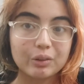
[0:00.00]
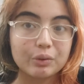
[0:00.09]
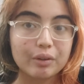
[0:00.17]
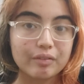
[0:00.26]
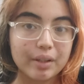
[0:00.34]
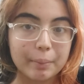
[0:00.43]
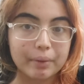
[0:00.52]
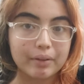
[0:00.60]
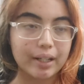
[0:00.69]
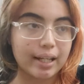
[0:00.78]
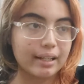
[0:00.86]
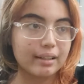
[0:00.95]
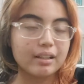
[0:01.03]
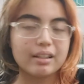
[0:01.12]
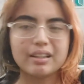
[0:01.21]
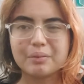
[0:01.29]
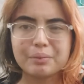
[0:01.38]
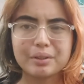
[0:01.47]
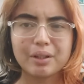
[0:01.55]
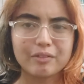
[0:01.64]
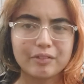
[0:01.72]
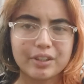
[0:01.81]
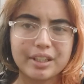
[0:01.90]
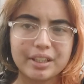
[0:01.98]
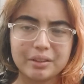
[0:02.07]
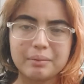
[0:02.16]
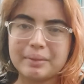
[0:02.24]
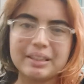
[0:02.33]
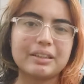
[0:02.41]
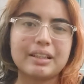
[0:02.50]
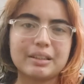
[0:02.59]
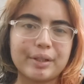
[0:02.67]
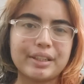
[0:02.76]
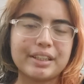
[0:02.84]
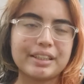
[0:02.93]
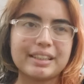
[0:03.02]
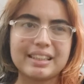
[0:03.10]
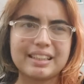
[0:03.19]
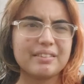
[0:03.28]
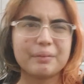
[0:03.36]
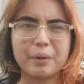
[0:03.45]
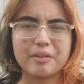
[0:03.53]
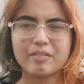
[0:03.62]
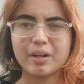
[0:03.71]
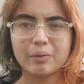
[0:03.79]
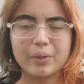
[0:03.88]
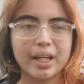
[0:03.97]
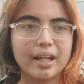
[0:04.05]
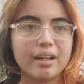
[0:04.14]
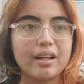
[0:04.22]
Two of them, they were not very near to me, so that's why I didn't see it. They were quite far away.